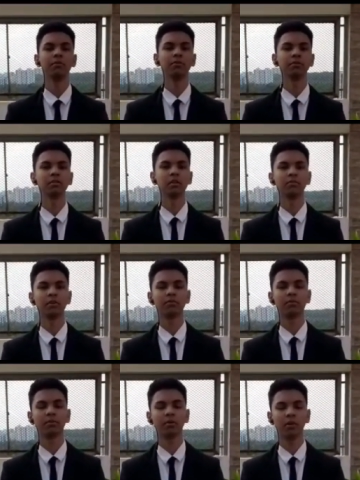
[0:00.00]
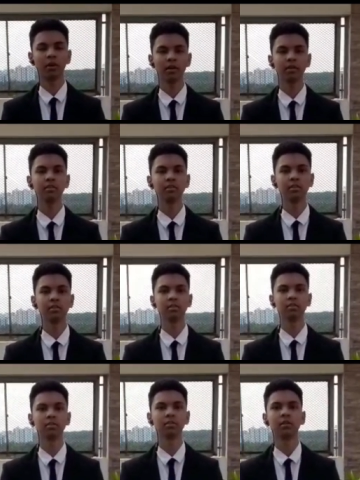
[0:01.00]
those suffering from chronic
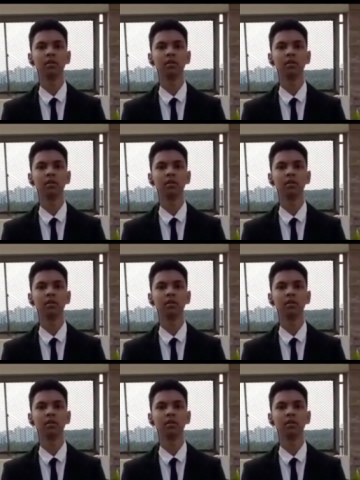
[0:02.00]
diseases